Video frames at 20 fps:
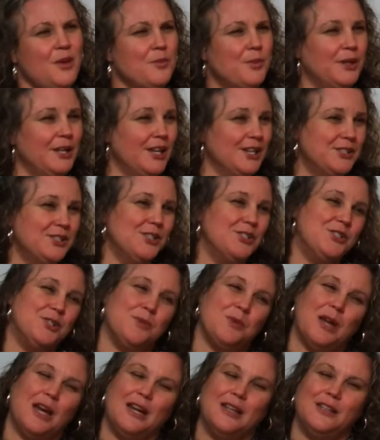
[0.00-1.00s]
but also
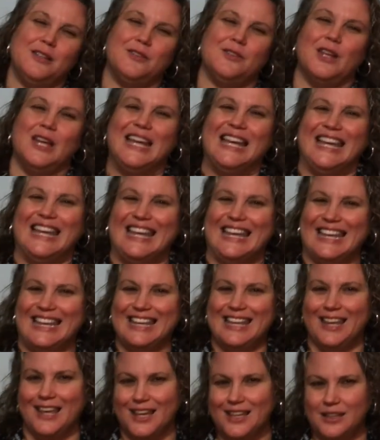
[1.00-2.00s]
some kind of
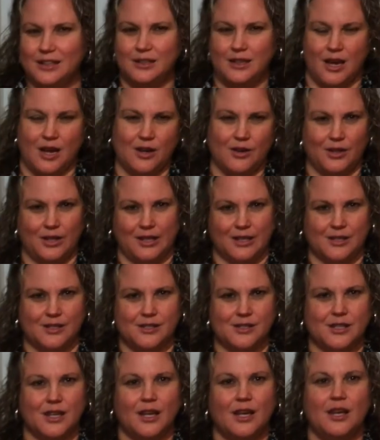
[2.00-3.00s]
hidden
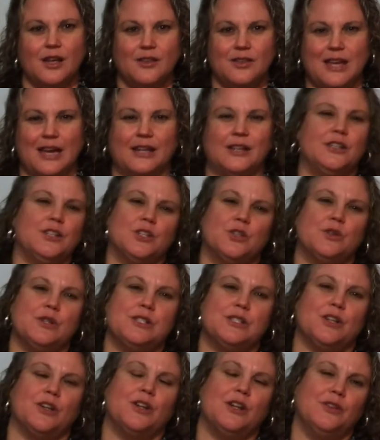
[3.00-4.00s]
areas that can
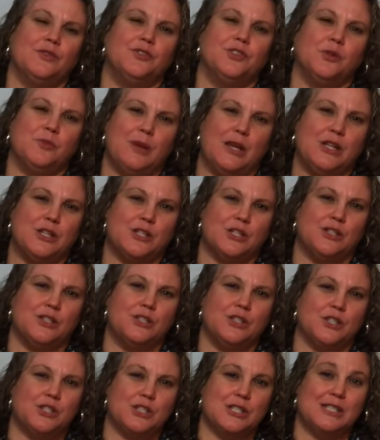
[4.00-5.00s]
increase our inflammation,
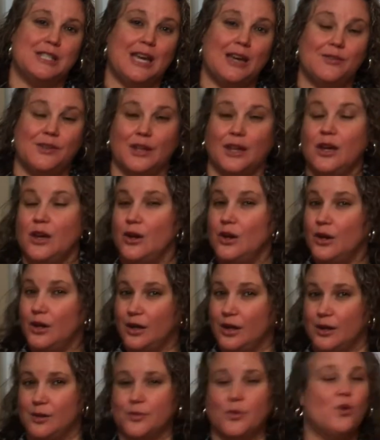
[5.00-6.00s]
such as having
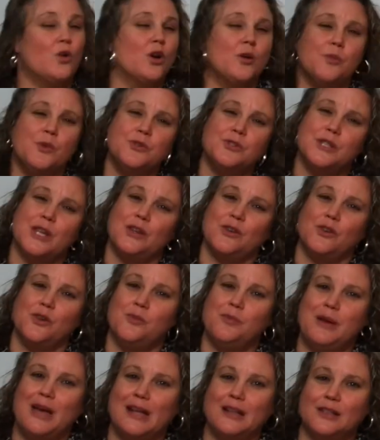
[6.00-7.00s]
hormones that are
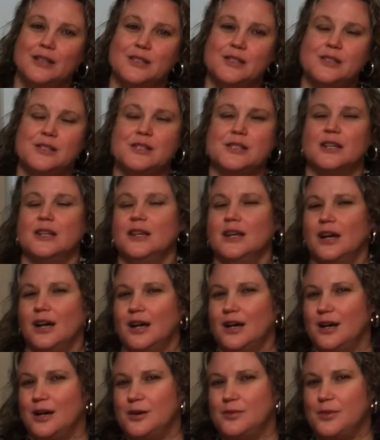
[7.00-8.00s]
imbalanced,
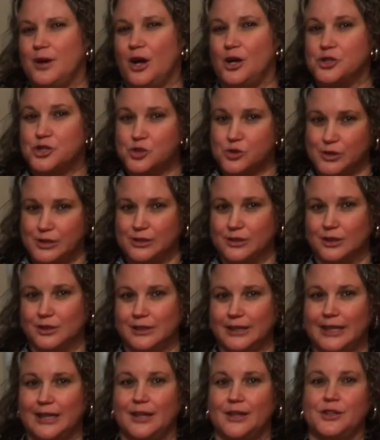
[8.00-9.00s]
adrenal
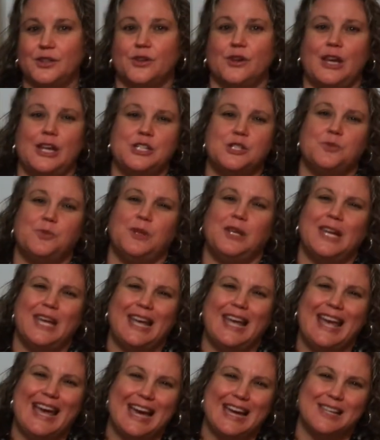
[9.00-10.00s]
gland or
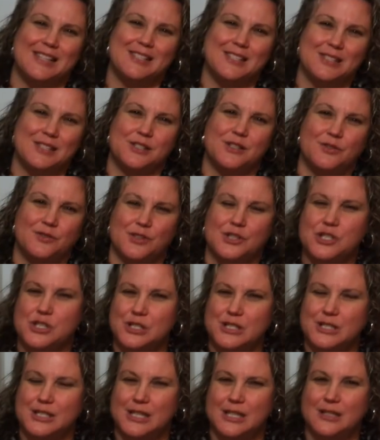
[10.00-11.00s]
HPA axis
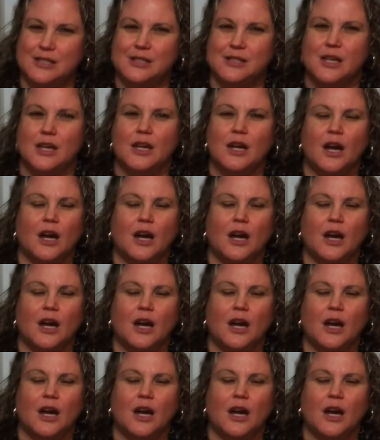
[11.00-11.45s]
deficiencies.